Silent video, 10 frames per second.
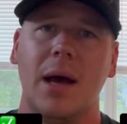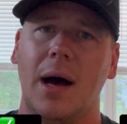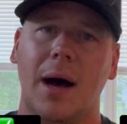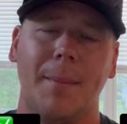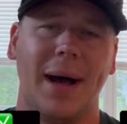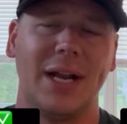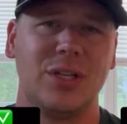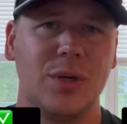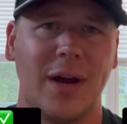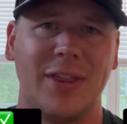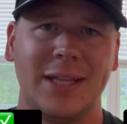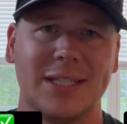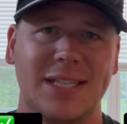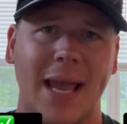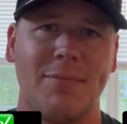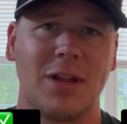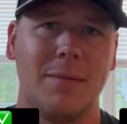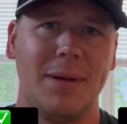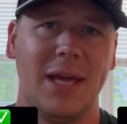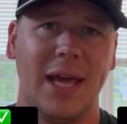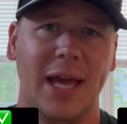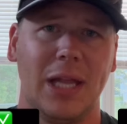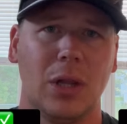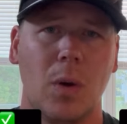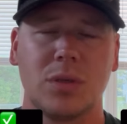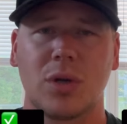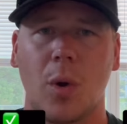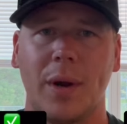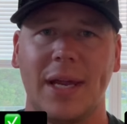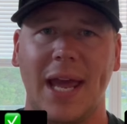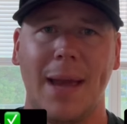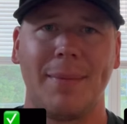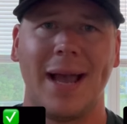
Um, I do. I think this game's going to be a low-scoring game,